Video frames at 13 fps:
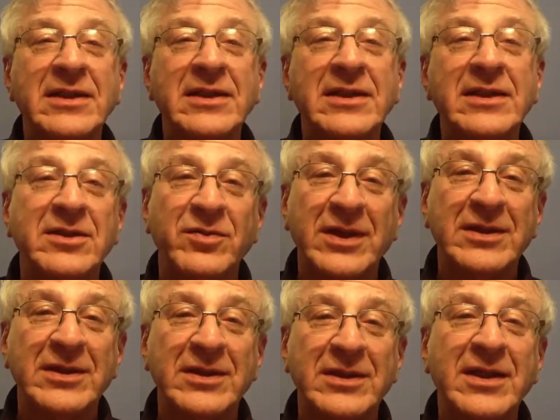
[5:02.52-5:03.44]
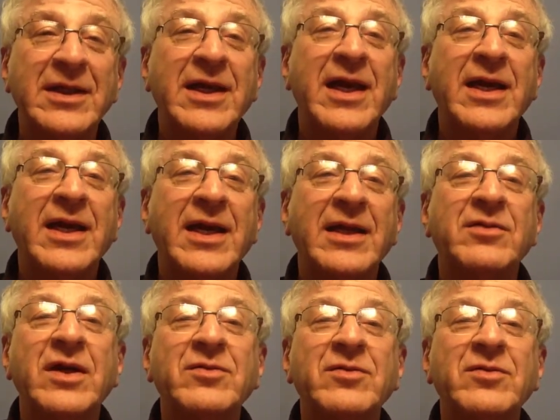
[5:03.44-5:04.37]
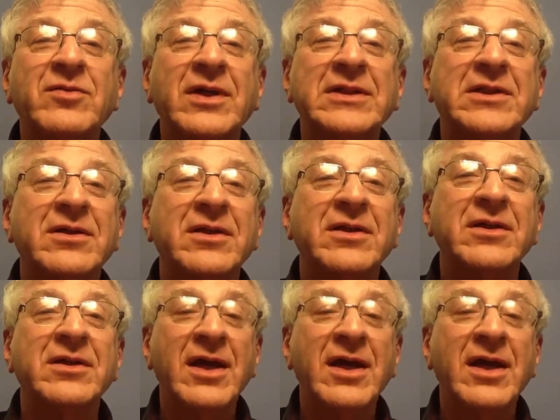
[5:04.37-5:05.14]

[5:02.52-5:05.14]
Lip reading: in the wind, and the runways are